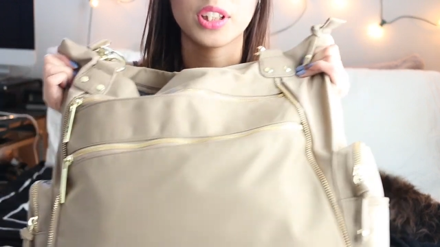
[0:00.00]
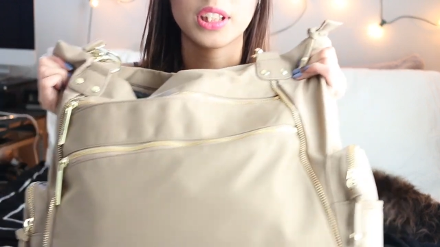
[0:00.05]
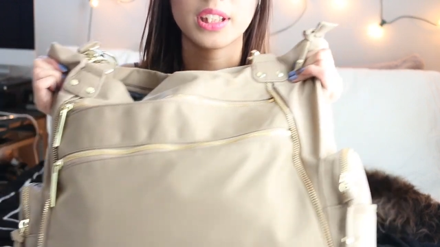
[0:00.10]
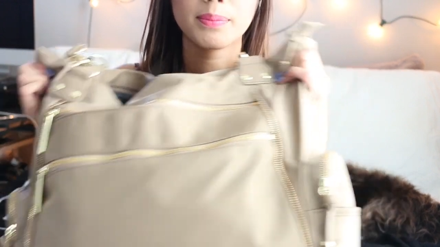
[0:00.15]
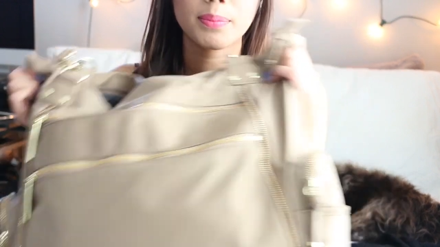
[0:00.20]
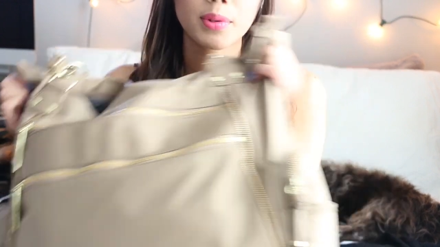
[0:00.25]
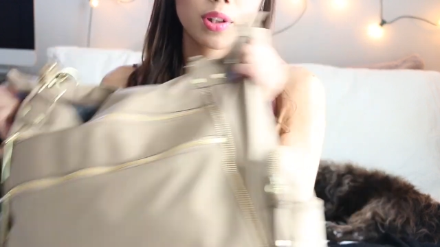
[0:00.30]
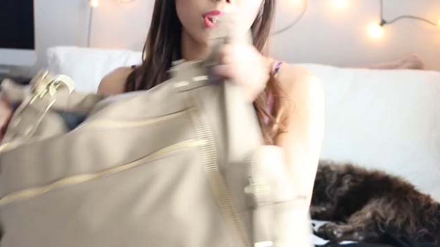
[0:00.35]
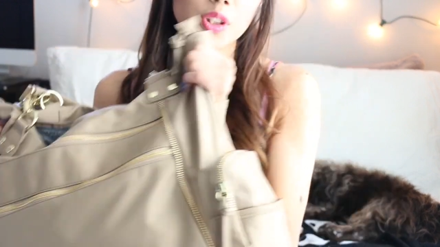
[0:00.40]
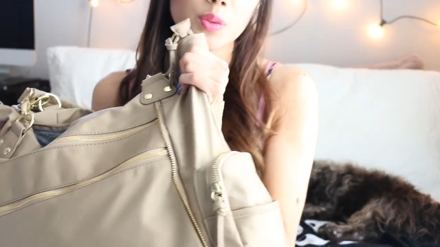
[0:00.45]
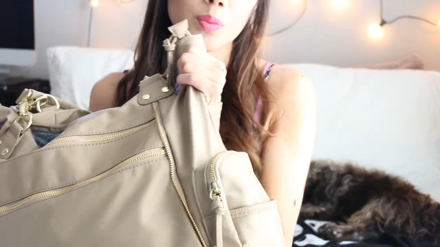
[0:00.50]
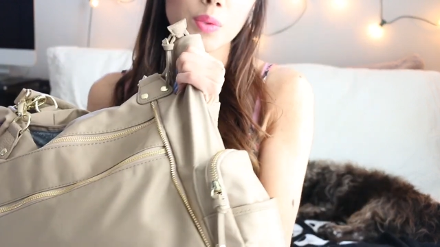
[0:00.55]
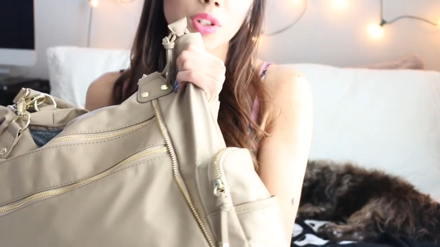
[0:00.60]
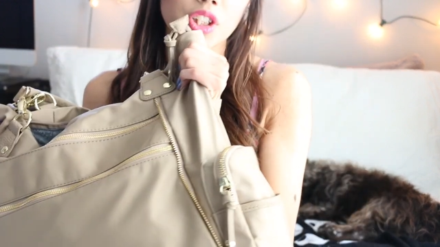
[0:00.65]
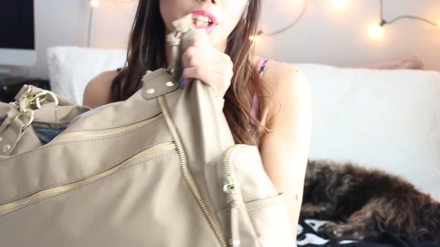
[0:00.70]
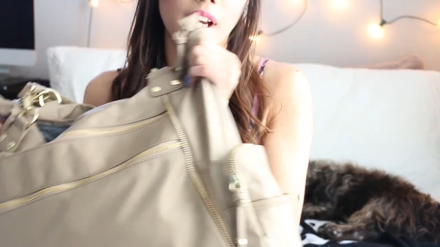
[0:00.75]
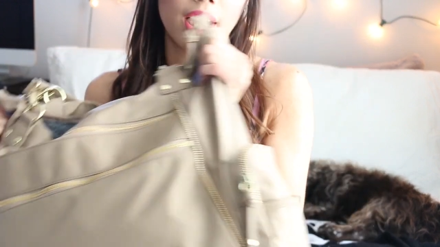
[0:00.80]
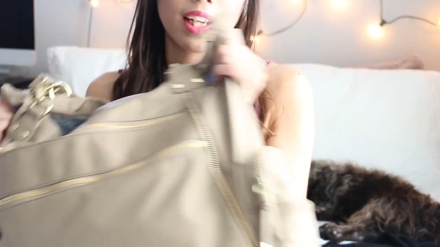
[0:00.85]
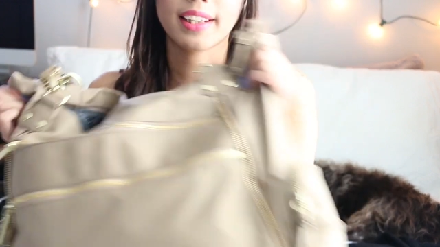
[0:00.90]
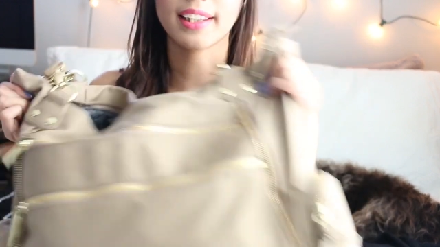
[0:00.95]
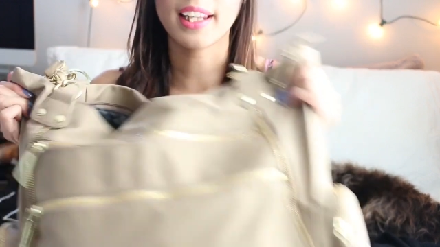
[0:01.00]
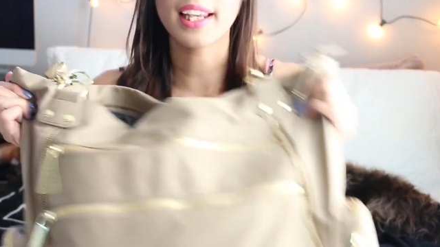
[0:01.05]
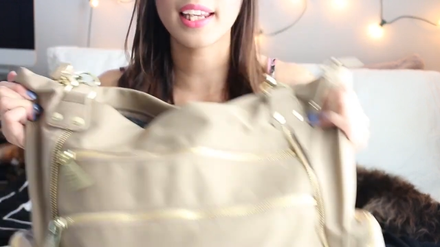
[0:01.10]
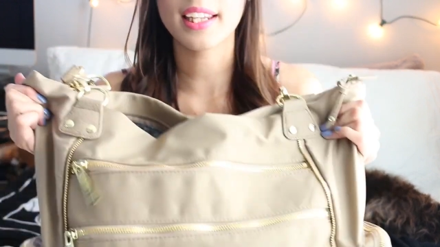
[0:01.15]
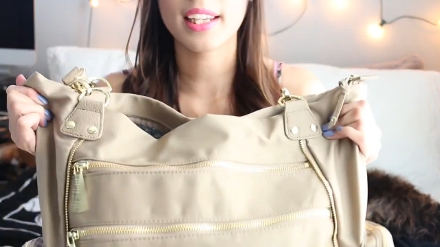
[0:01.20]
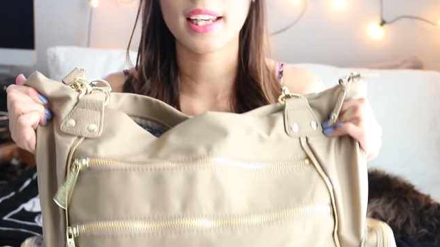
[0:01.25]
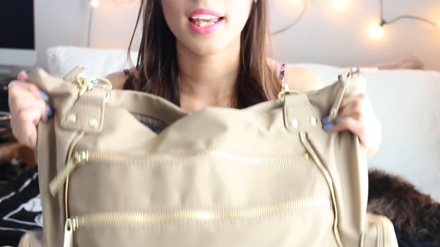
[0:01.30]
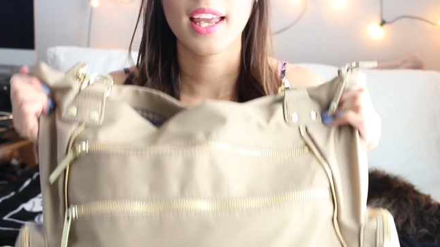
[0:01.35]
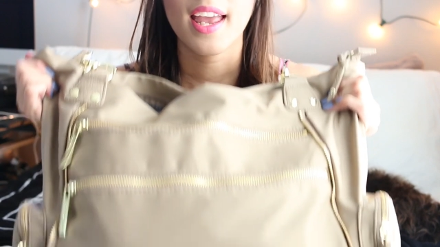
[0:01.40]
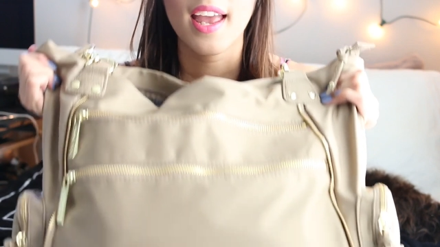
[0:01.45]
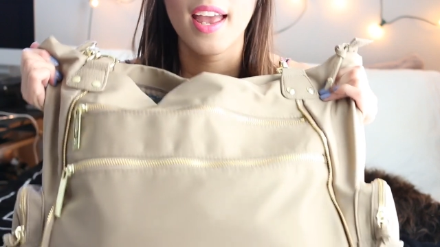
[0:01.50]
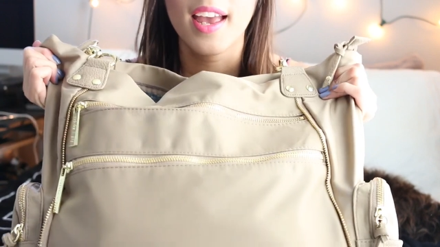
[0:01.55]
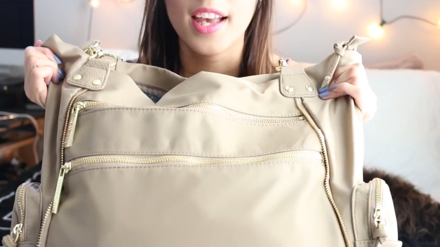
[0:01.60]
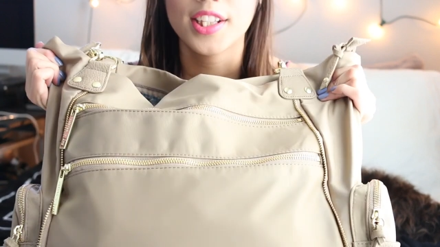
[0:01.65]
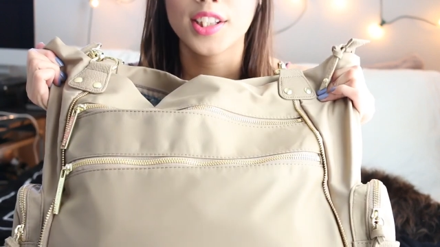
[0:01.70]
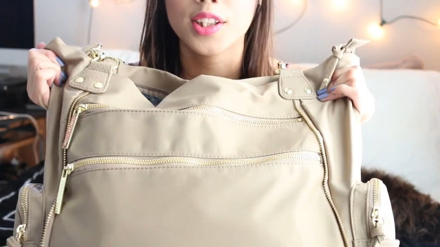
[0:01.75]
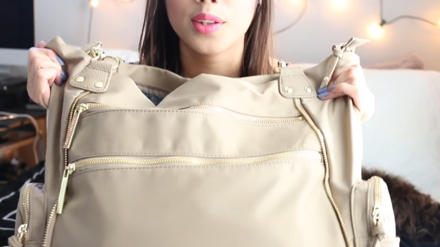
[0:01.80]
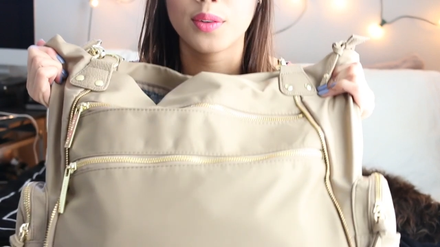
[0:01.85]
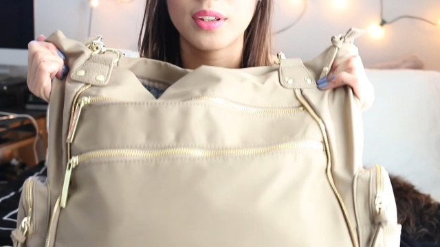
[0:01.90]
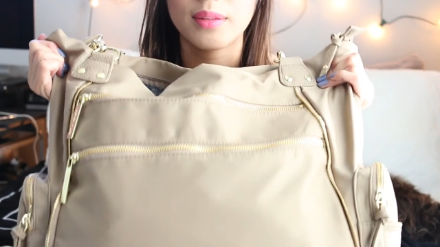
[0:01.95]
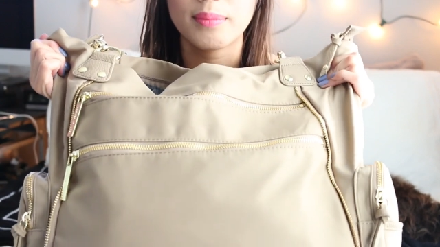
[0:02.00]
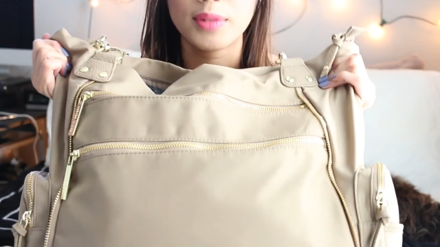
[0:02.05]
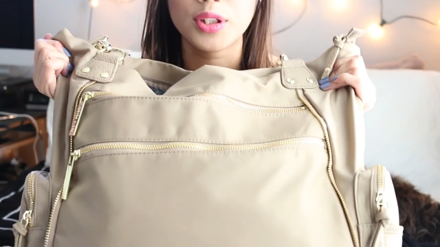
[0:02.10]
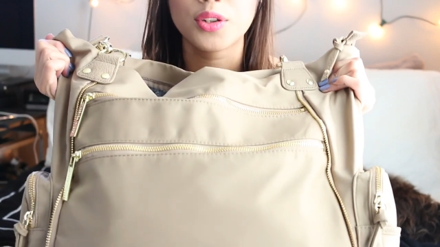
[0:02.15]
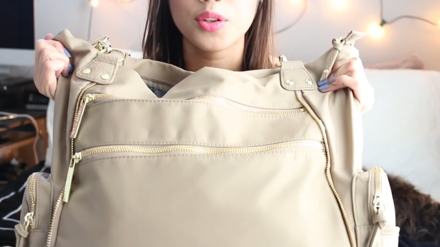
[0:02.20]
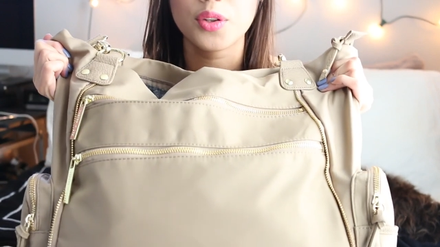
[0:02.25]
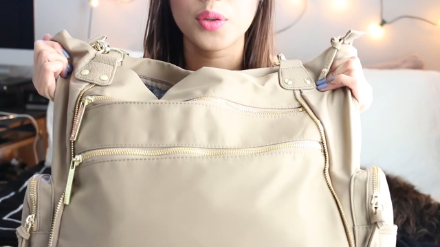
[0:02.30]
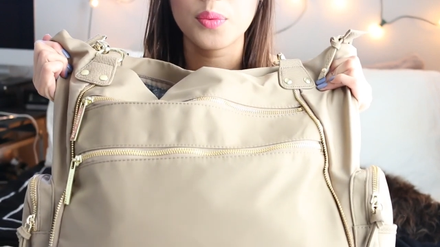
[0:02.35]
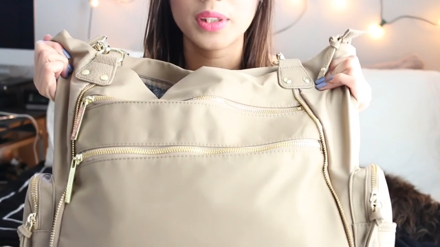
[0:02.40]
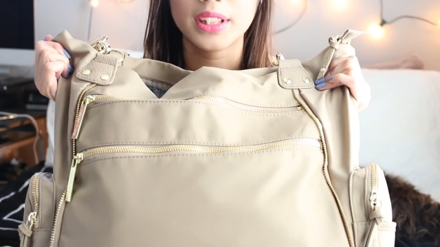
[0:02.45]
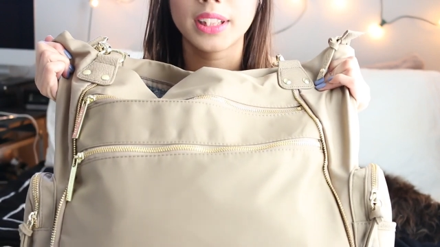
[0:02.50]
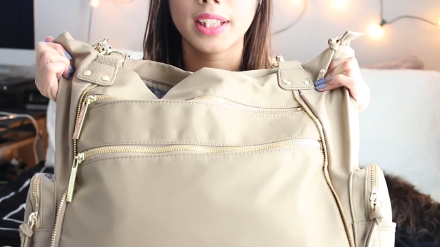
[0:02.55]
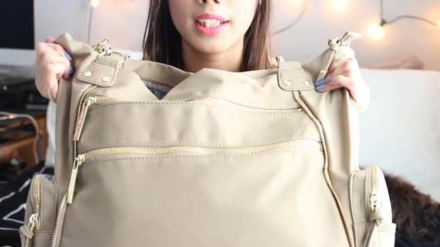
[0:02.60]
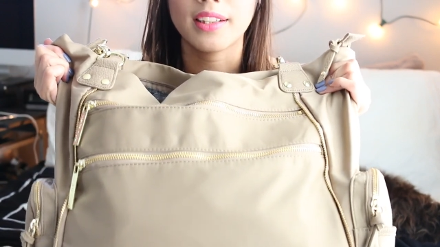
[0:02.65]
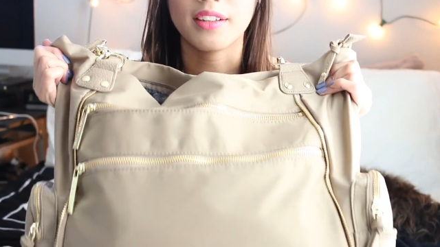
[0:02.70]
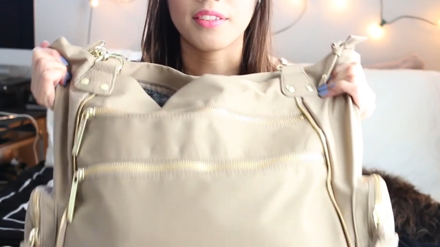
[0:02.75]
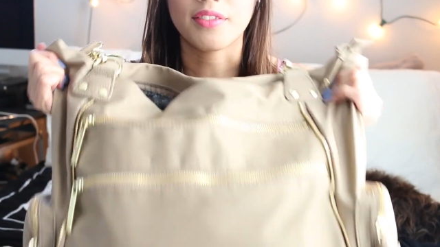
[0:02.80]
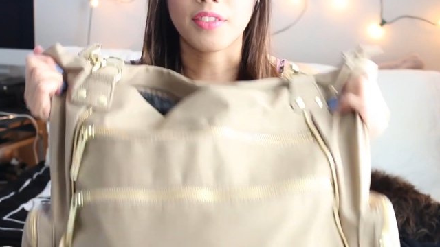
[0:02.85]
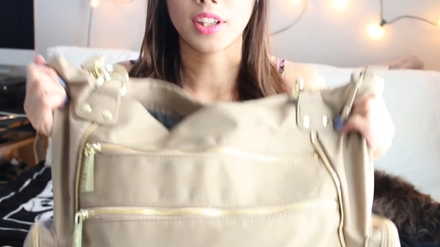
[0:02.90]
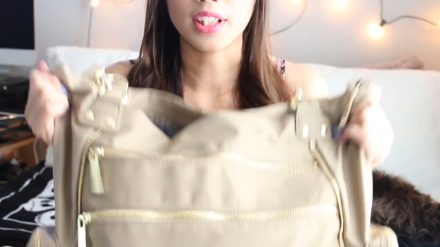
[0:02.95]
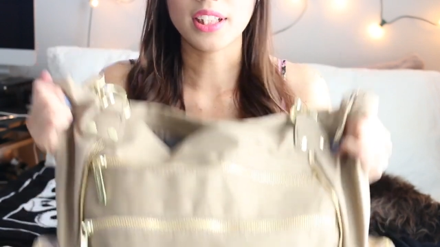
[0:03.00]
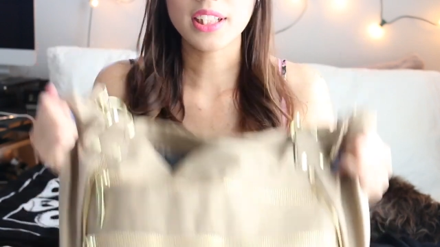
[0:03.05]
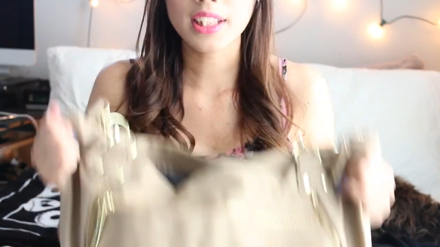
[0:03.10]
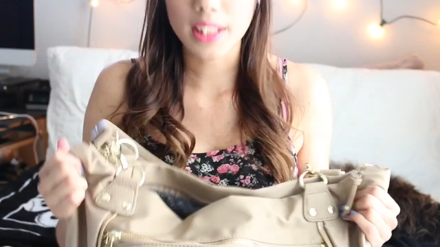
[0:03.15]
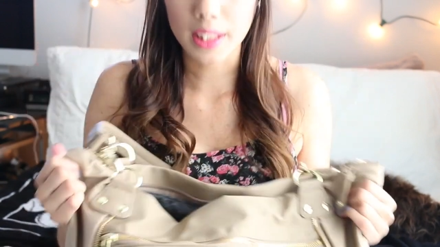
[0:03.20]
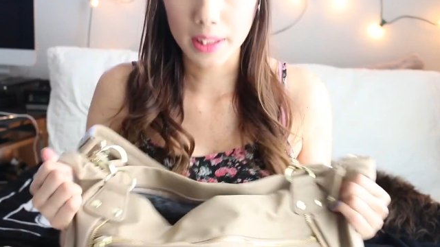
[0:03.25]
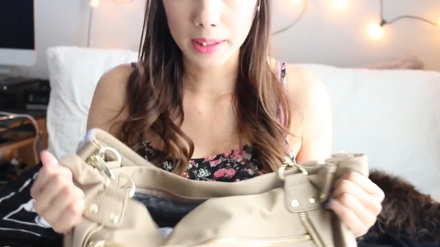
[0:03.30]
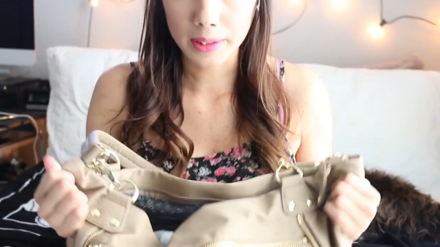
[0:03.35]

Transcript: Nobody's mouth can be seen.